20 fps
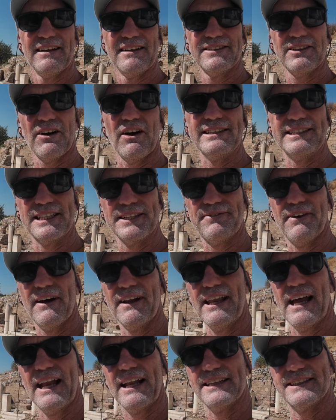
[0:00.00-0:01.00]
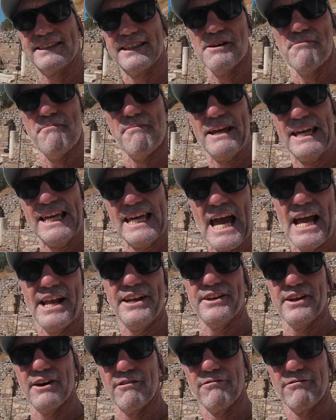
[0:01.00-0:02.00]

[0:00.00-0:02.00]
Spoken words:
So I just found out it's the Meander